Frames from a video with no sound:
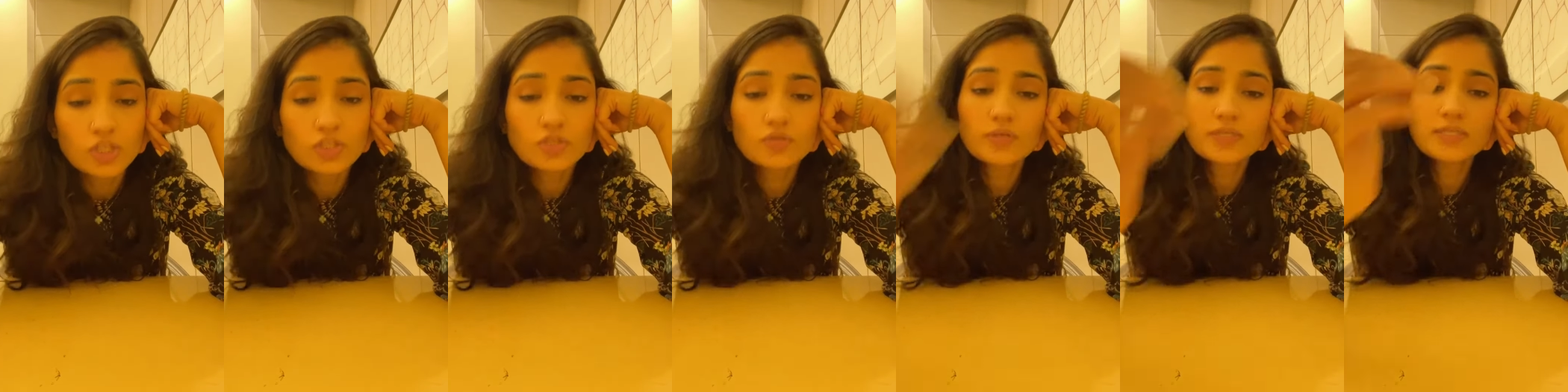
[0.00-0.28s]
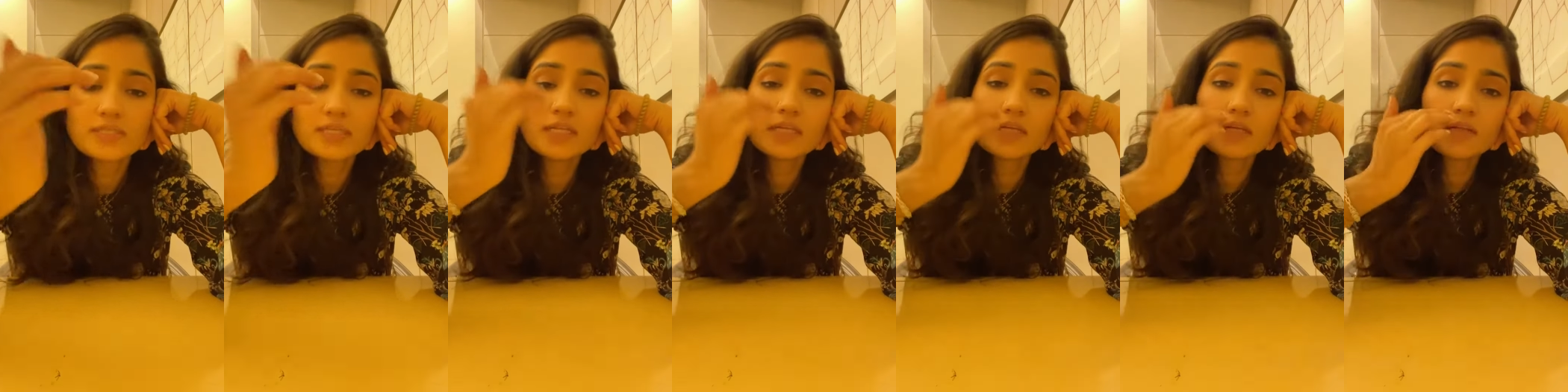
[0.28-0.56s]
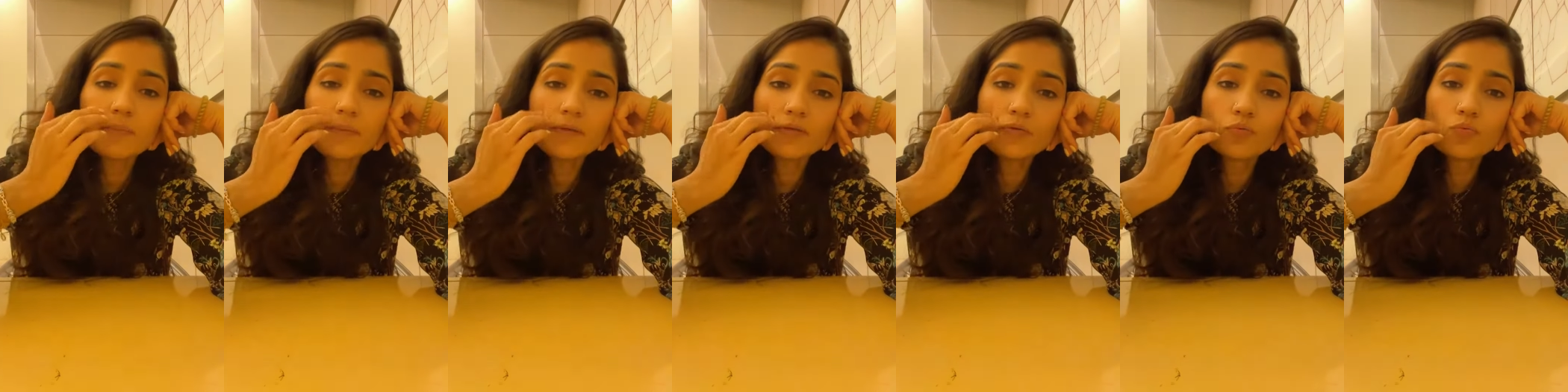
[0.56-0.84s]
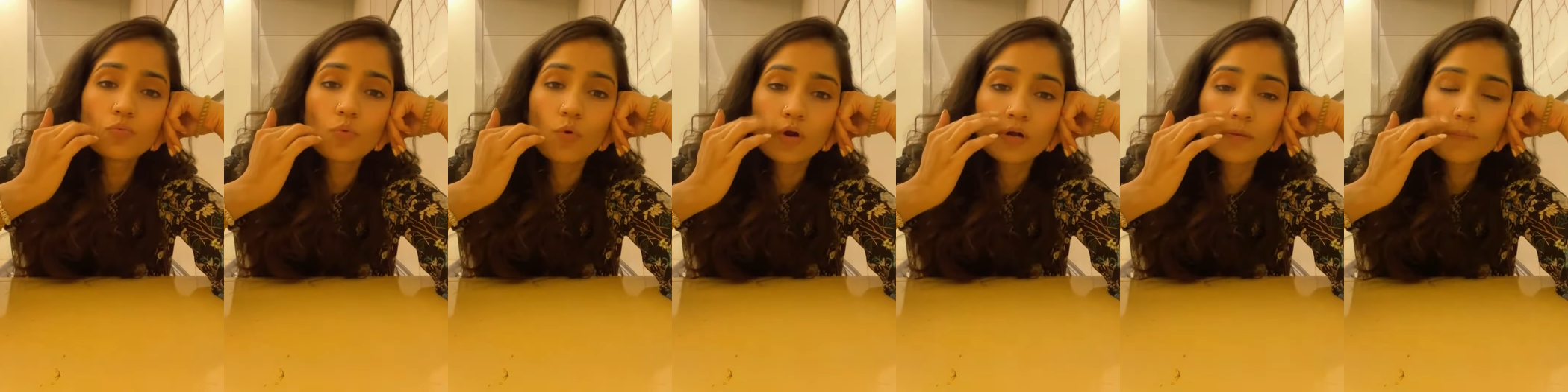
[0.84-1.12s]
So it's a little bit
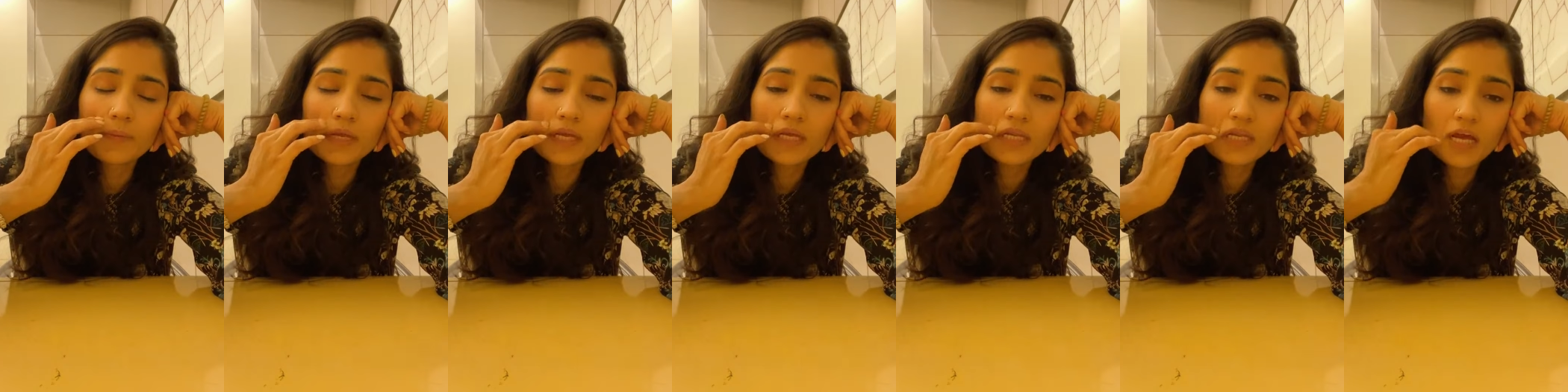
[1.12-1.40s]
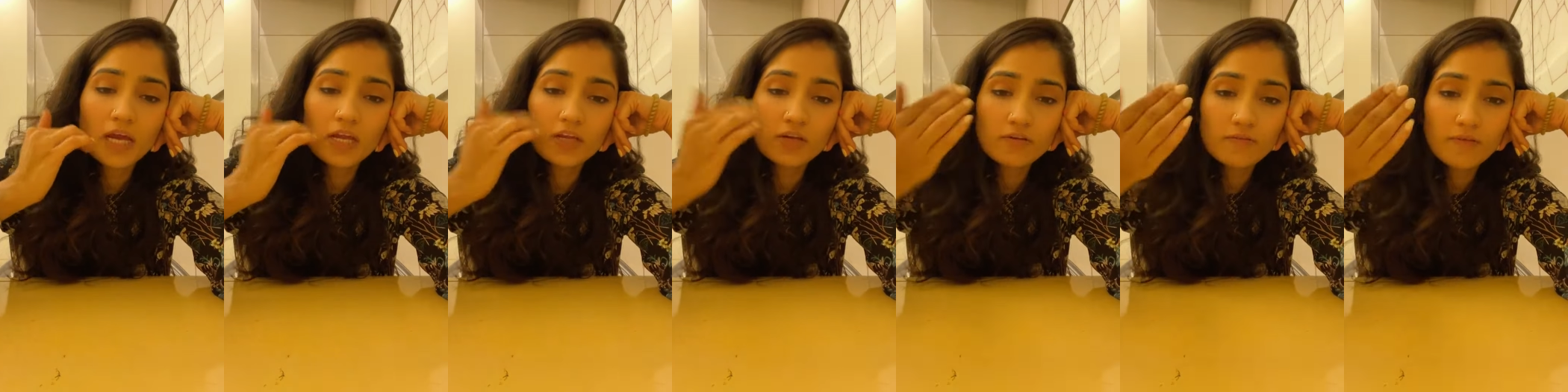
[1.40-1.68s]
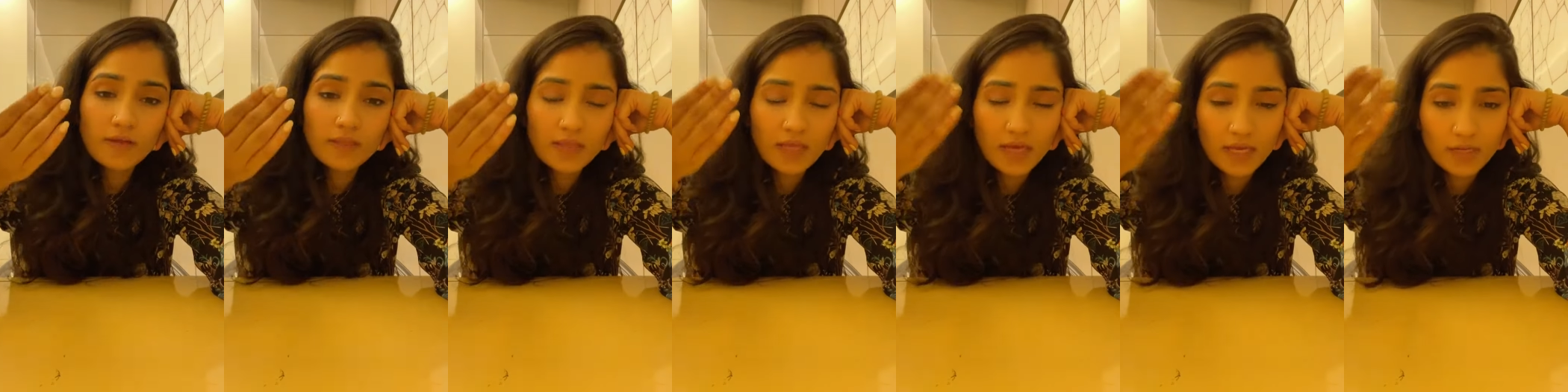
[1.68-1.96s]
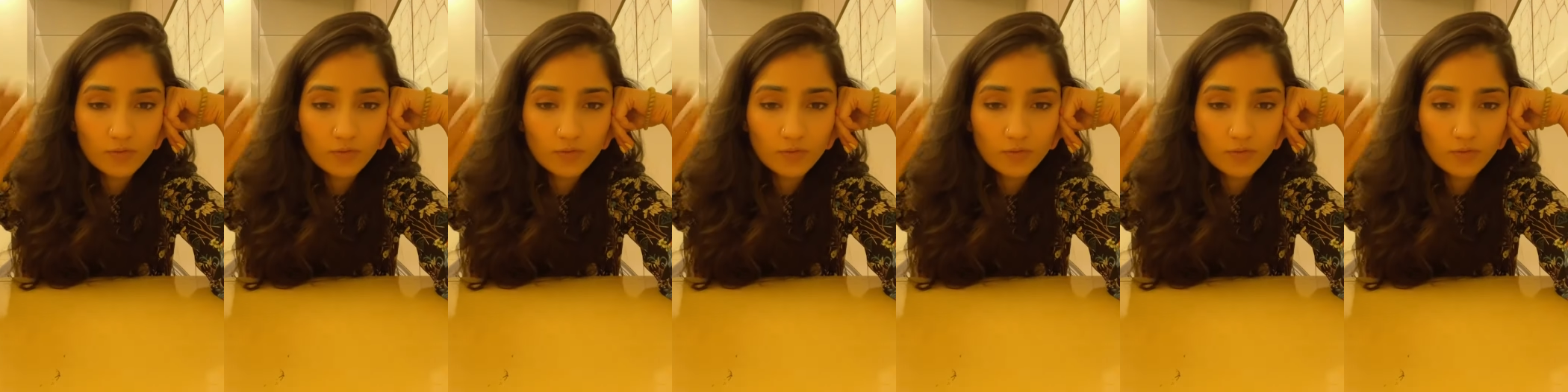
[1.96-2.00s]
warming in Ayurveda.